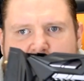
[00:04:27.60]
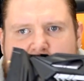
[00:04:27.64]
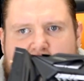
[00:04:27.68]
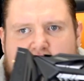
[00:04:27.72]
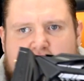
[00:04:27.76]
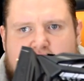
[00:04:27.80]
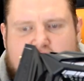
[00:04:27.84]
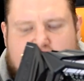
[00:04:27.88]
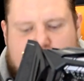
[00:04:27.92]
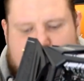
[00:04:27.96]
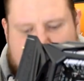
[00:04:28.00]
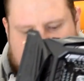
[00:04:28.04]

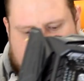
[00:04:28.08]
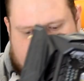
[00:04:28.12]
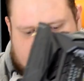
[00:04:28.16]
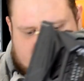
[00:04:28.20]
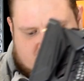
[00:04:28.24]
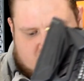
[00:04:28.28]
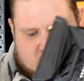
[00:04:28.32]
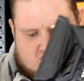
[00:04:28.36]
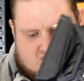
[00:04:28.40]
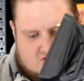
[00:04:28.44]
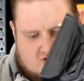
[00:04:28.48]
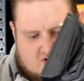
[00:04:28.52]
It's
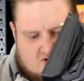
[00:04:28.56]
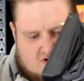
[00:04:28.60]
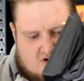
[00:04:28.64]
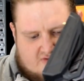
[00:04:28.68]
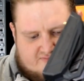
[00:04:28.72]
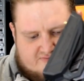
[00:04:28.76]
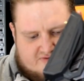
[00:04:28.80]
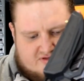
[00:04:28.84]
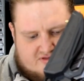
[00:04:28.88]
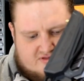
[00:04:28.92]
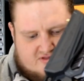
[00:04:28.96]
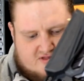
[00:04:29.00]
also got,
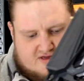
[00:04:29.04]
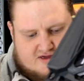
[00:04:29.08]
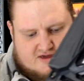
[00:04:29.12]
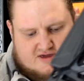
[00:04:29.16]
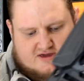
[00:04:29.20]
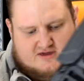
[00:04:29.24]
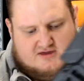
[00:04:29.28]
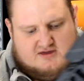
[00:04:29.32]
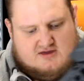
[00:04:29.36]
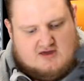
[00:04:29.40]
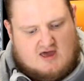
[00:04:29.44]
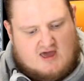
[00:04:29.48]

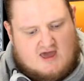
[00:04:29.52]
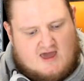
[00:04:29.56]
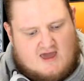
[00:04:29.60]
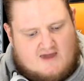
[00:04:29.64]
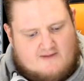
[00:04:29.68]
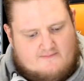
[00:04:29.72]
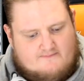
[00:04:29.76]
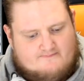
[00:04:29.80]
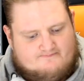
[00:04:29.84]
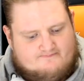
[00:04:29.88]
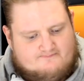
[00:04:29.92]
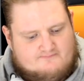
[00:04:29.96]
obviously,
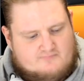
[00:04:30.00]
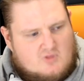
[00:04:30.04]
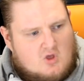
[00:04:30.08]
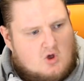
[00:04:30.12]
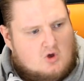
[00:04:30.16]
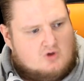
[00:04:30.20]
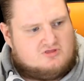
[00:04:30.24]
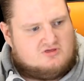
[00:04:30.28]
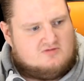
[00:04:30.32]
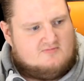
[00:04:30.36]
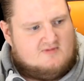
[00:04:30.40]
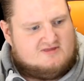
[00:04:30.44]

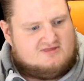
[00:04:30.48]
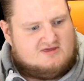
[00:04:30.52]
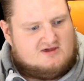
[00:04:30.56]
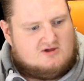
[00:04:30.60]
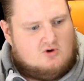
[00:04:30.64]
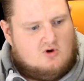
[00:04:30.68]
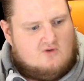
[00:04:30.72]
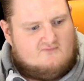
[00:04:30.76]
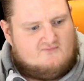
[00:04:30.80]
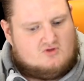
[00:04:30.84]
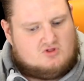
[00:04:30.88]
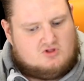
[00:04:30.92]
automatic
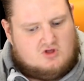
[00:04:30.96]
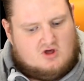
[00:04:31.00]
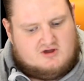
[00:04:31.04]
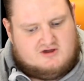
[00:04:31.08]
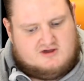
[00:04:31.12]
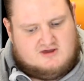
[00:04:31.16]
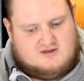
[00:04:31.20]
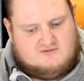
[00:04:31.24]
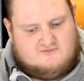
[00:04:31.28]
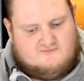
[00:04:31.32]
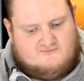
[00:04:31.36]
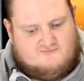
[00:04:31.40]

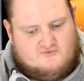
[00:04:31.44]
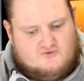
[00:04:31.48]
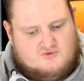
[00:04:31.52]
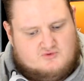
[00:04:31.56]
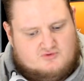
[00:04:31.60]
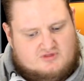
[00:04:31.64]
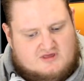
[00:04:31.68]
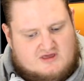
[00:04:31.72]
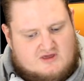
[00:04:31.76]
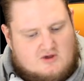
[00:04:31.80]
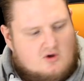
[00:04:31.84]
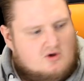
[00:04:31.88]
overclocking through
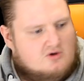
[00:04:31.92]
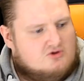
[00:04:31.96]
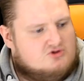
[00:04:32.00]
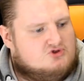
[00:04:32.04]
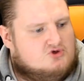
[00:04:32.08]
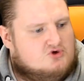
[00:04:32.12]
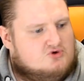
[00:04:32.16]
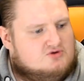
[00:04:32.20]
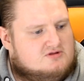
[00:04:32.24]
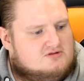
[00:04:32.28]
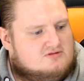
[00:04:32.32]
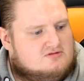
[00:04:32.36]
the
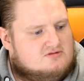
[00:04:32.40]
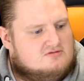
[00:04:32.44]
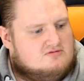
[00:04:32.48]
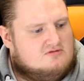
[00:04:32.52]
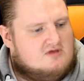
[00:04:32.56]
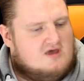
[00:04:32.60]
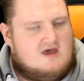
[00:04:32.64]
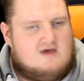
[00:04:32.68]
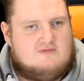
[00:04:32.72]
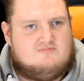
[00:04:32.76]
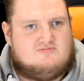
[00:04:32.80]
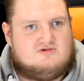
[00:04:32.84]
auto-tuning
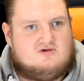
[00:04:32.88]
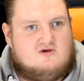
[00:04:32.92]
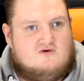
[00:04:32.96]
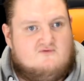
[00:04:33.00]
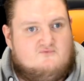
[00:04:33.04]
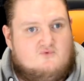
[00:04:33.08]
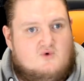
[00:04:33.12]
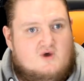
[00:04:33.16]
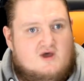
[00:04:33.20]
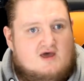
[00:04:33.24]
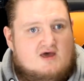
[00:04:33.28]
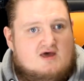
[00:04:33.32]

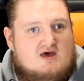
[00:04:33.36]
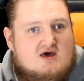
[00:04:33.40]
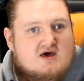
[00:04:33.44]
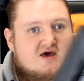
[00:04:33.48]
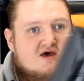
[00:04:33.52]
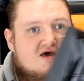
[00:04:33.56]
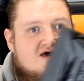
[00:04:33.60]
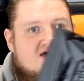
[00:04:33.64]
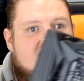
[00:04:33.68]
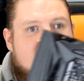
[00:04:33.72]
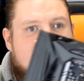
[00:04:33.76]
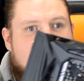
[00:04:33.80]
software.
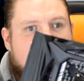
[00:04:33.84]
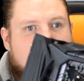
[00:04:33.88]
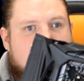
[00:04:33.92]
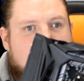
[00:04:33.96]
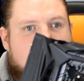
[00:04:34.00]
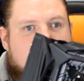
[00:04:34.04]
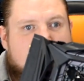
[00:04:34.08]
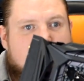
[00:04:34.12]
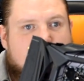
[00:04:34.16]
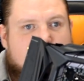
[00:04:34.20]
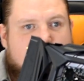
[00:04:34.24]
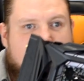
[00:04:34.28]
You
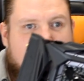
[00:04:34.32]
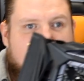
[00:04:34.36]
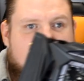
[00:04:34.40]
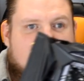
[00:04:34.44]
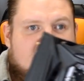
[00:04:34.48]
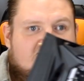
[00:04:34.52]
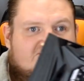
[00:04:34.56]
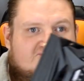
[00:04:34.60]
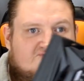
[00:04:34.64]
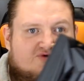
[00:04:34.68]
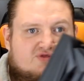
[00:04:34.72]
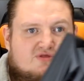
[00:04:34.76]
can do
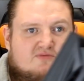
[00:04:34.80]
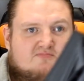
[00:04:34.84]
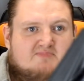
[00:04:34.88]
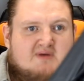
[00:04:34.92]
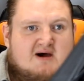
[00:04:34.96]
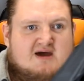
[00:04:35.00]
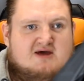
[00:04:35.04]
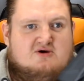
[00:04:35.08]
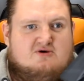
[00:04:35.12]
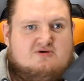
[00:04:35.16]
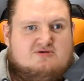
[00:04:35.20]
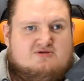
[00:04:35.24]
that through the
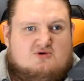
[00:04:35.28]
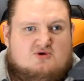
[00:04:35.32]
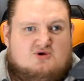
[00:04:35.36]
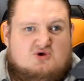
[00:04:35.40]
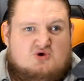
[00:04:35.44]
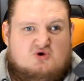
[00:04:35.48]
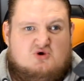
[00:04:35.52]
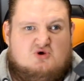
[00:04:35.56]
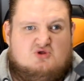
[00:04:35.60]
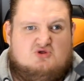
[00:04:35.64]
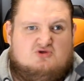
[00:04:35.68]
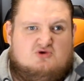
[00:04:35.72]
BIOS, or you
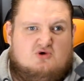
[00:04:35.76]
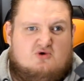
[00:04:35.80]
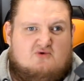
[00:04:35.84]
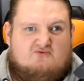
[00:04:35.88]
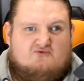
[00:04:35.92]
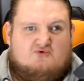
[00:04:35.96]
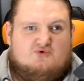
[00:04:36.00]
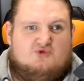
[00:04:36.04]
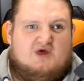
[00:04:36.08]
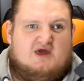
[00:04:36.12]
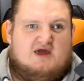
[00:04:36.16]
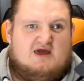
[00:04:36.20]
can do it
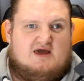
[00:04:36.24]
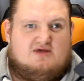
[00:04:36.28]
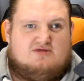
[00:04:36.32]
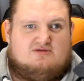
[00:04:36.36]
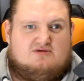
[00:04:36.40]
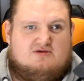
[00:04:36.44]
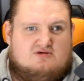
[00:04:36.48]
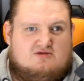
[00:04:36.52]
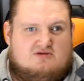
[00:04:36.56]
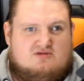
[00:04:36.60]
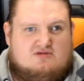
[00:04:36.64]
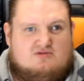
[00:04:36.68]
through the
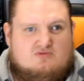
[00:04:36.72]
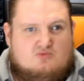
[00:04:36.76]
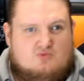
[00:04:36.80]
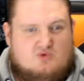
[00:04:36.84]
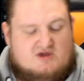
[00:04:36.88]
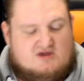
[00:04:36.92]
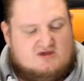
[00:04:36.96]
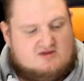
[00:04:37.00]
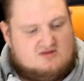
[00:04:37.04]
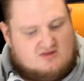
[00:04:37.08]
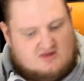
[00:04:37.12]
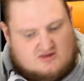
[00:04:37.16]
ASUS
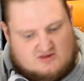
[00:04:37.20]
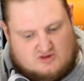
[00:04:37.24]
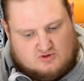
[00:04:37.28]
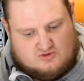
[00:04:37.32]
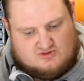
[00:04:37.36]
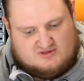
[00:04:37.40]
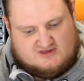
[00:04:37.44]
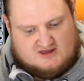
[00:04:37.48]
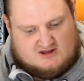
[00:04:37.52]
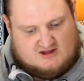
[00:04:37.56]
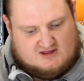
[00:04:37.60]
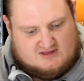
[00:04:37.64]
Suite
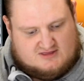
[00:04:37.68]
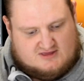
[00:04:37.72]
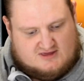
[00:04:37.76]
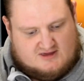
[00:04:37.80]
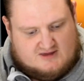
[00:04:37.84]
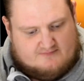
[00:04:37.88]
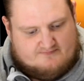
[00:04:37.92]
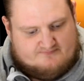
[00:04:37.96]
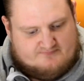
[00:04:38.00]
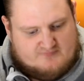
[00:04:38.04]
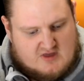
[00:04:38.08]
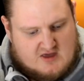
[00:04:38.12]

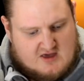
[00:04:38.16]
utility.